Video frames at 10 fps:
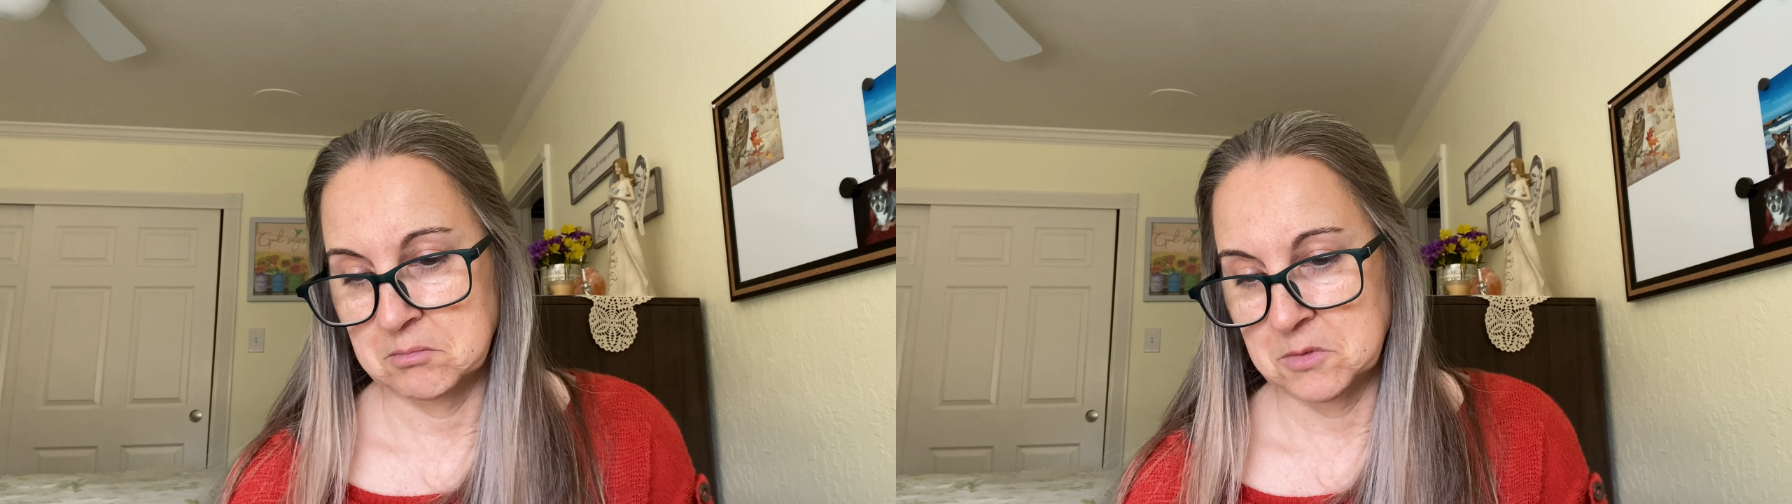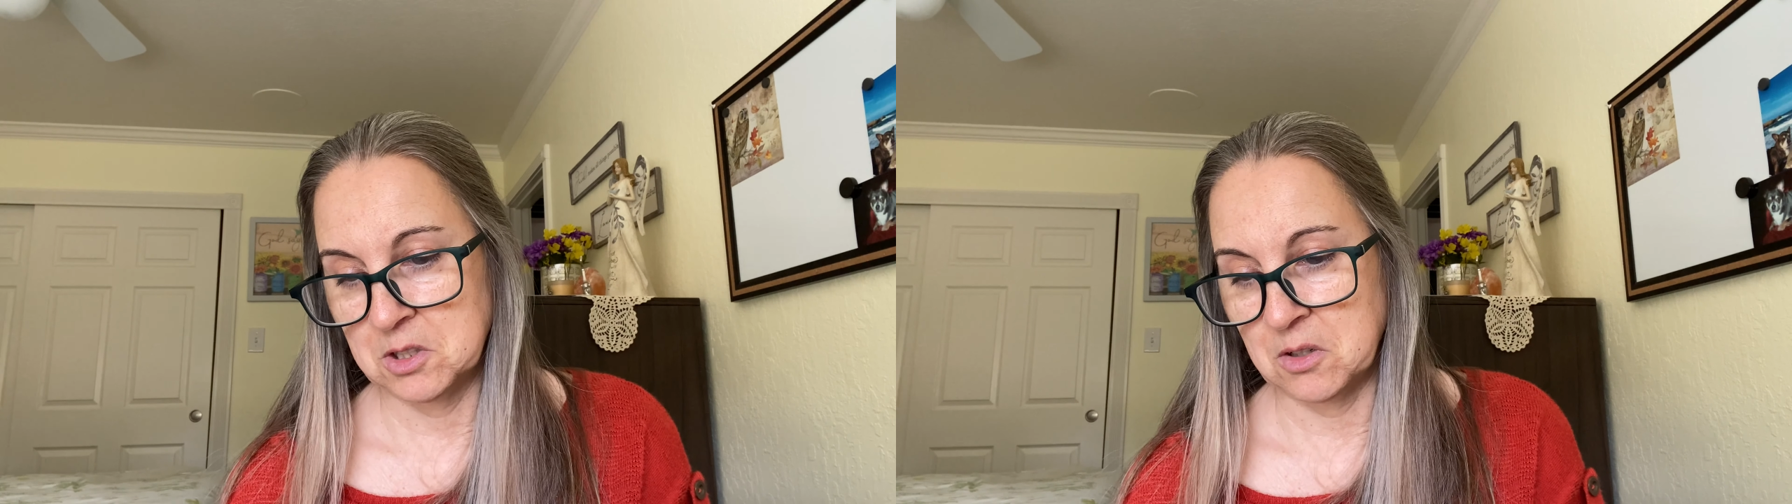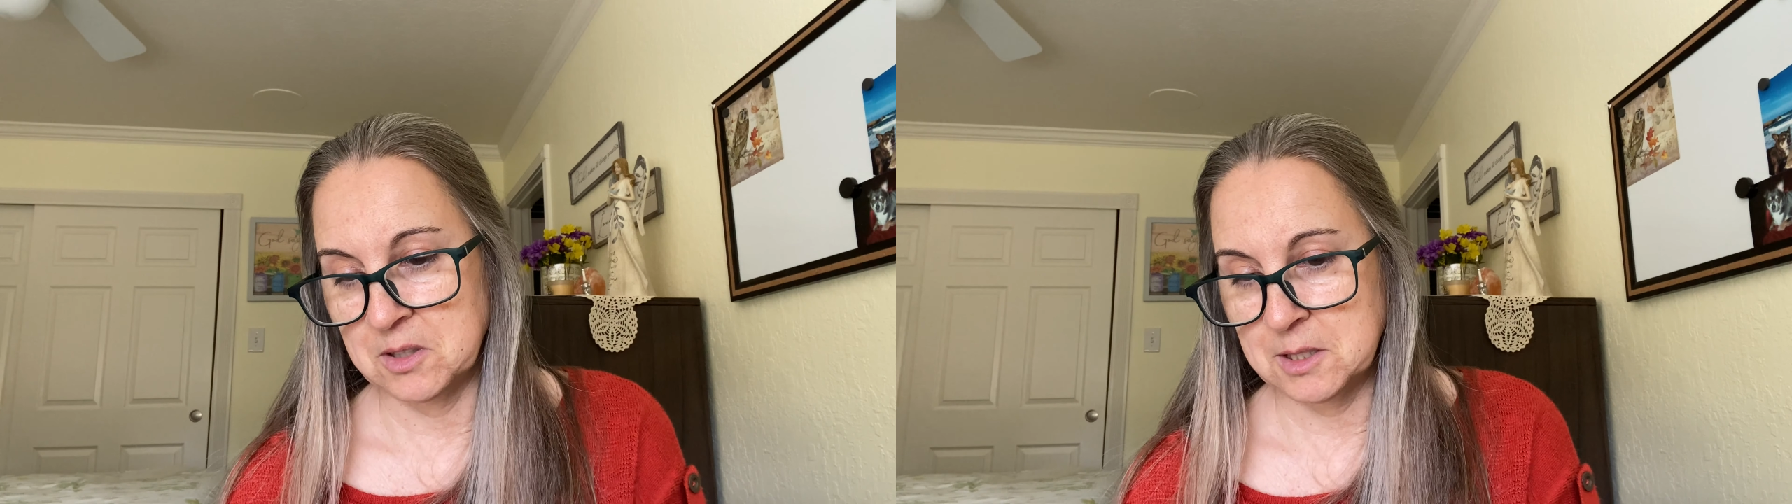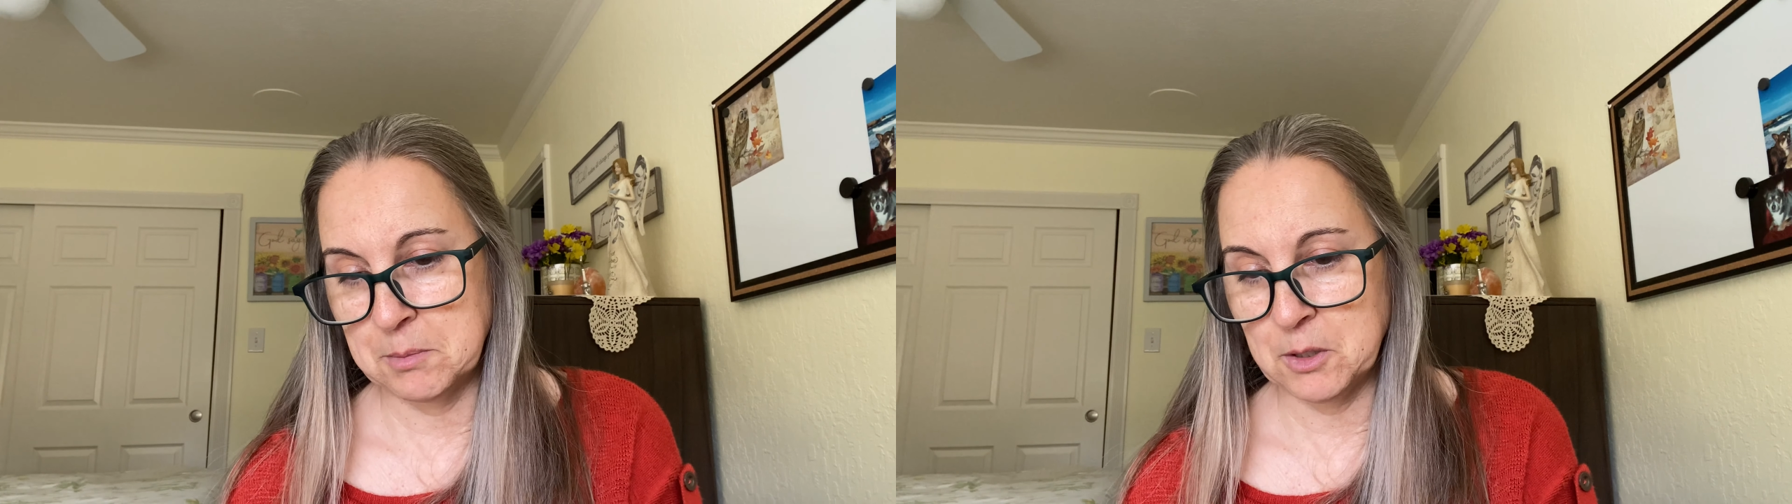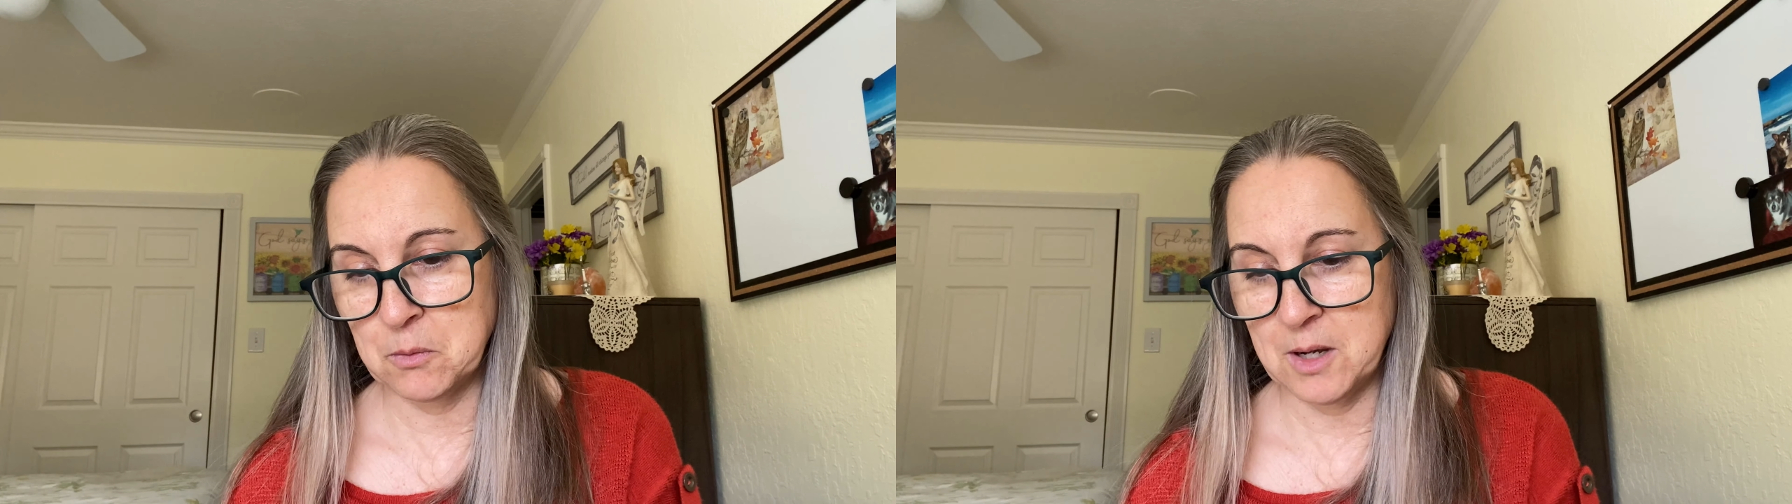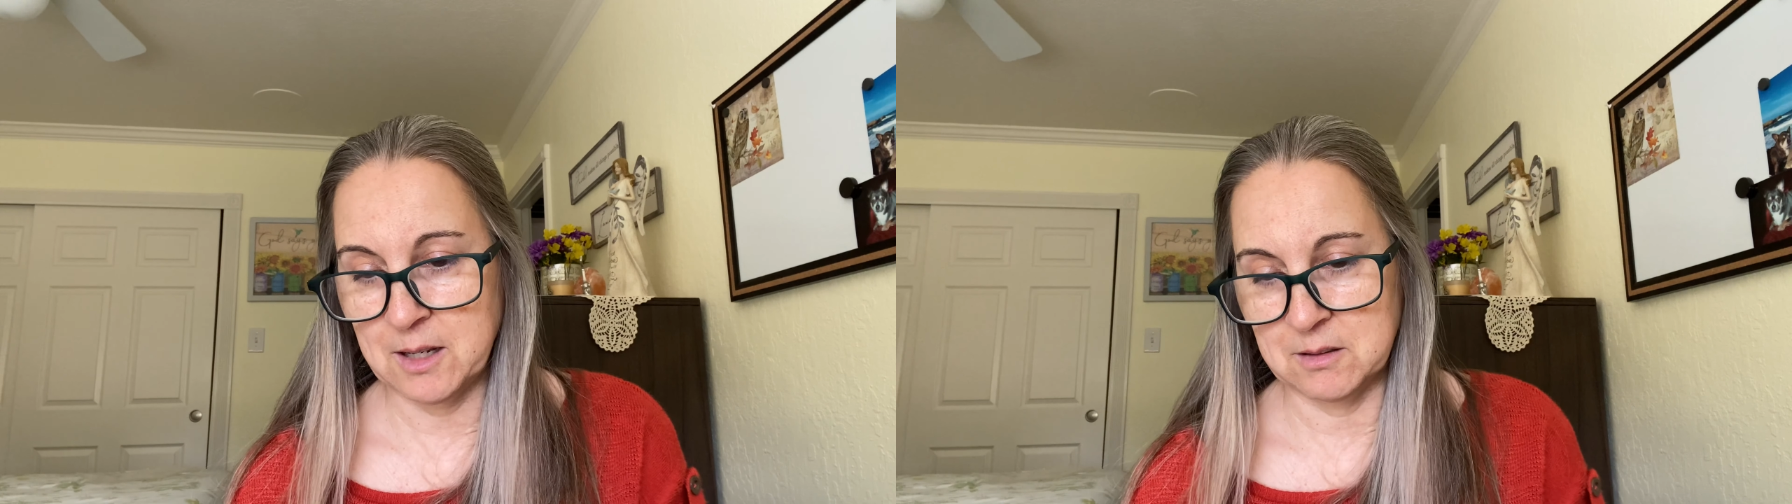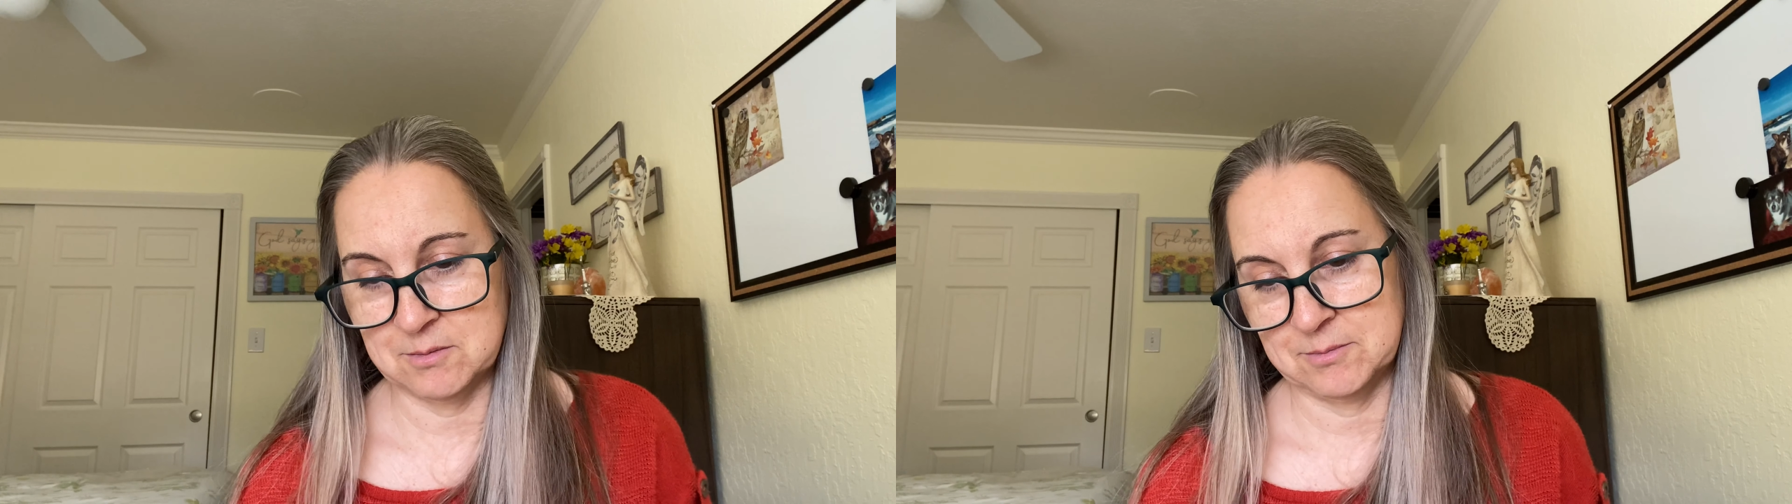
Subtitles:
So it's been a while.